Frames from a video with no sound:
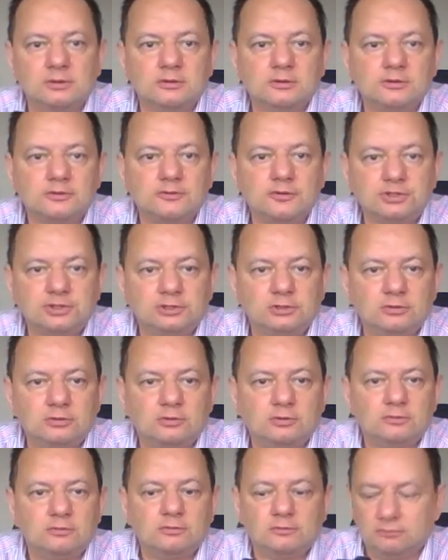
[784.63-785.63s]
switch it,
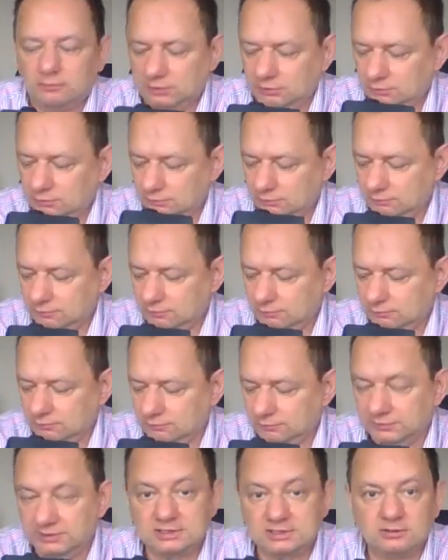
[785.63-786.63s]

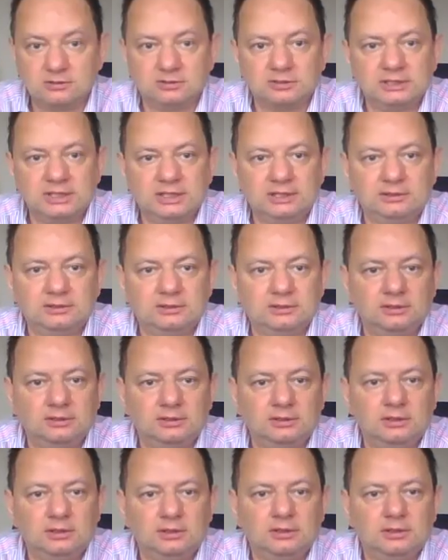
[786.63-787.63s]
disconnect,
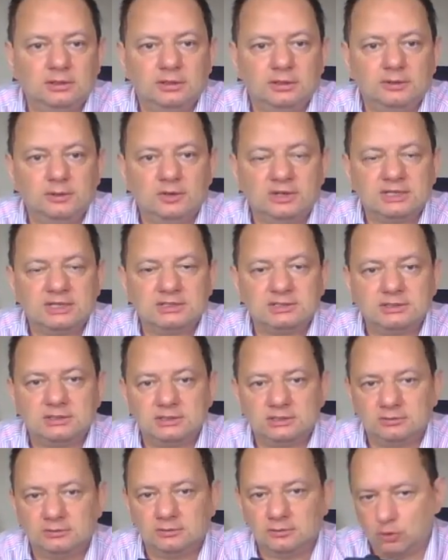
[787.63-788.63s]
you can see,
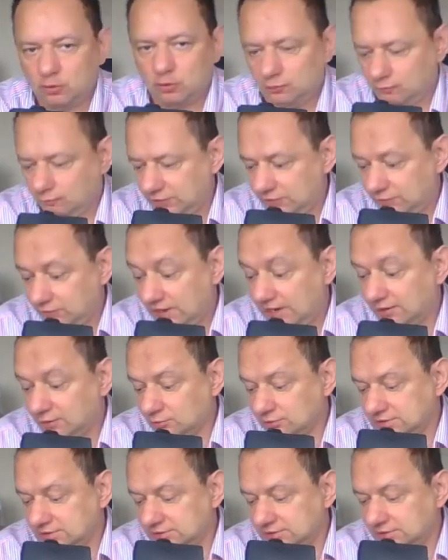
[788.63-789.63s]
no, you
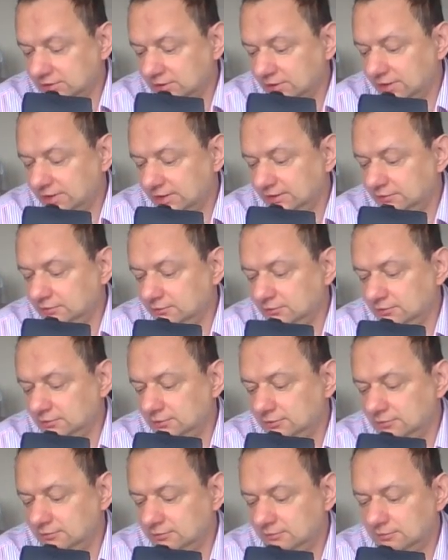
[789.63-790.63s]
cannot see the red
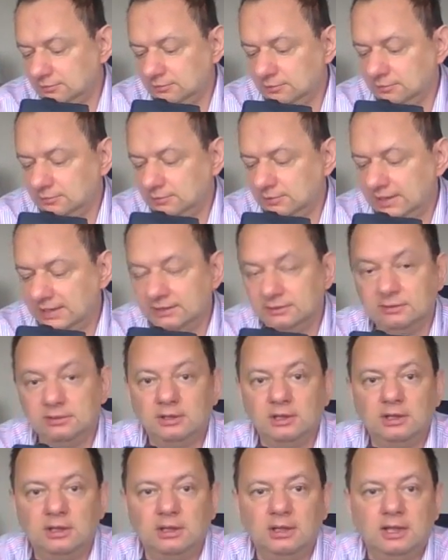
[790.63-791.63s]
LED,
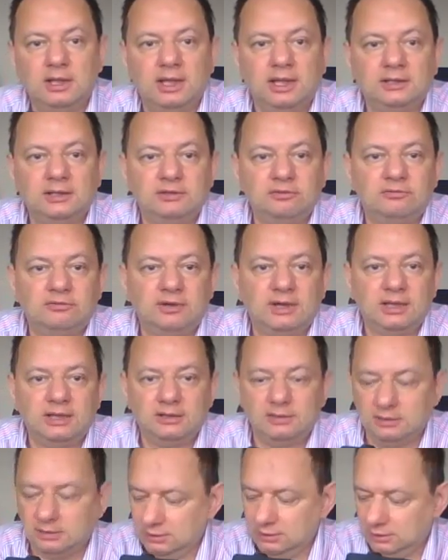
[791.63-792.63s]
and if I
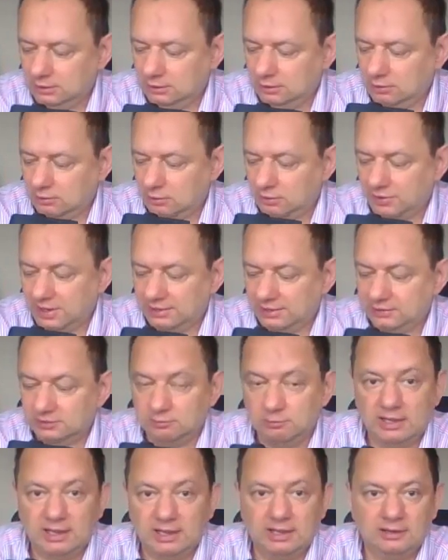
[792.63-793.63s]
connect
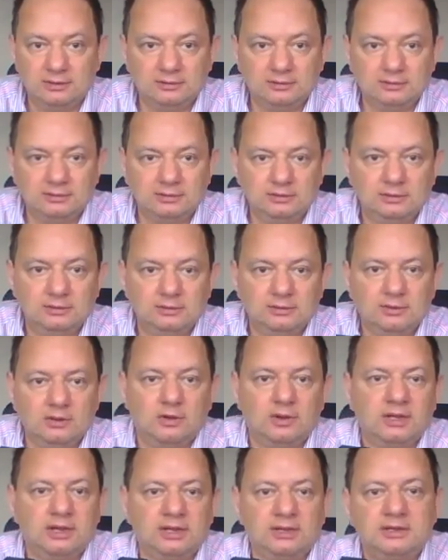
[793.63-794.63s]
it back,
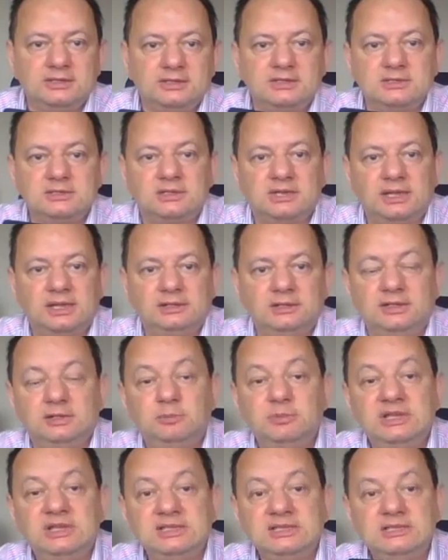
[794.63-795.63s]
okay, this is red. It
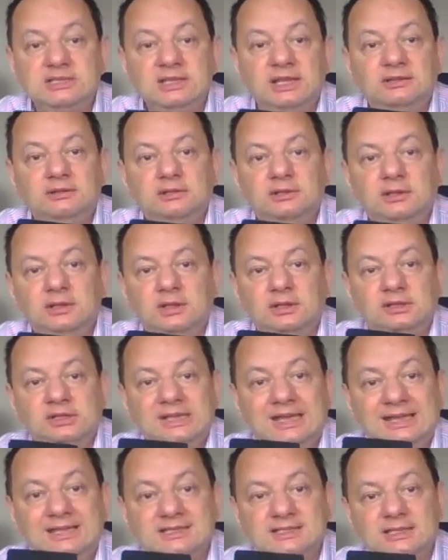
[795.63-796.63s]
means that the
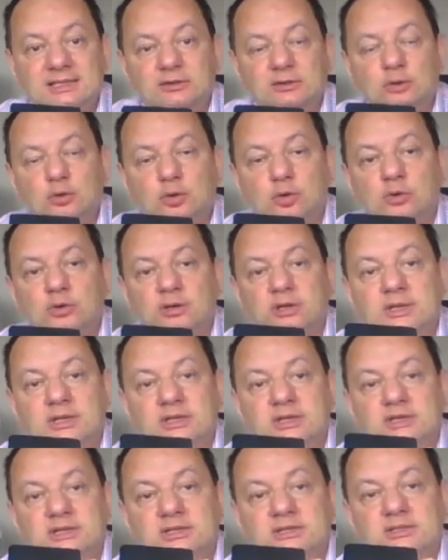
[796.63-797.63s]
headset now
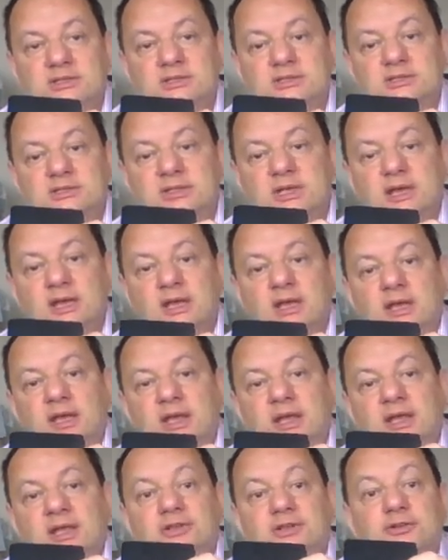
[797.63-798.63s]
is
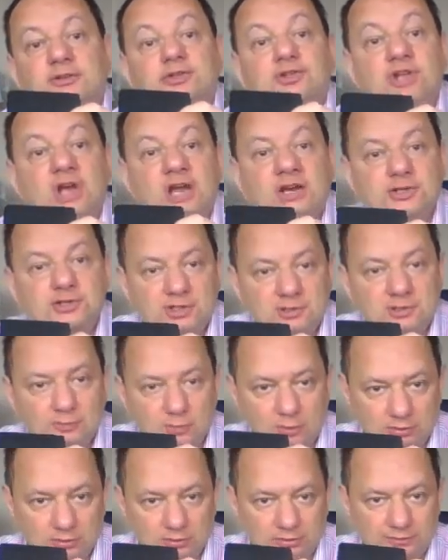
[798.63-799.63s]
in charging
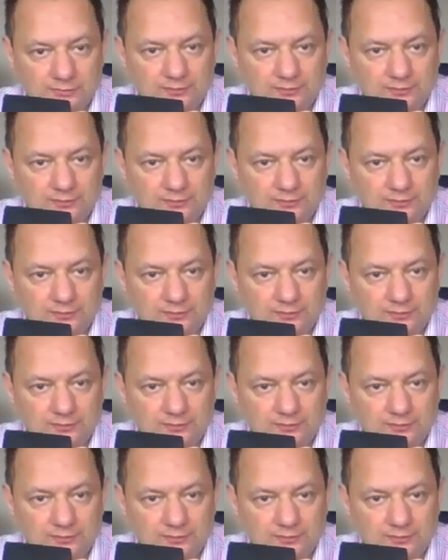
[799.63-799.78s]
mode.